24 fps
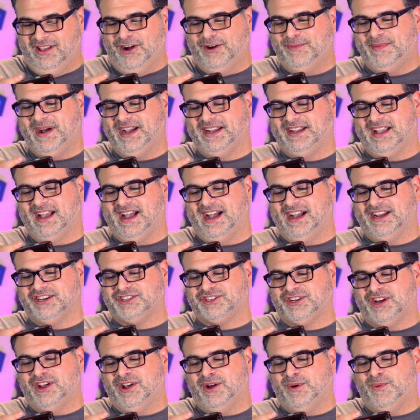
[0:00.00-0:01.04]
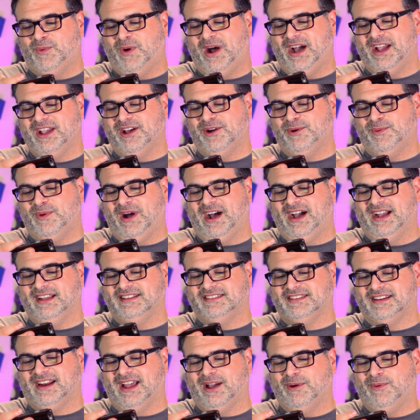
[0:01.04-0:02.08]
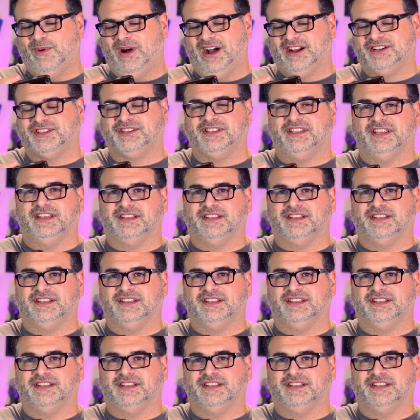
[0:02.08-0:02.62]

Oh my gosh, why oh why did I watch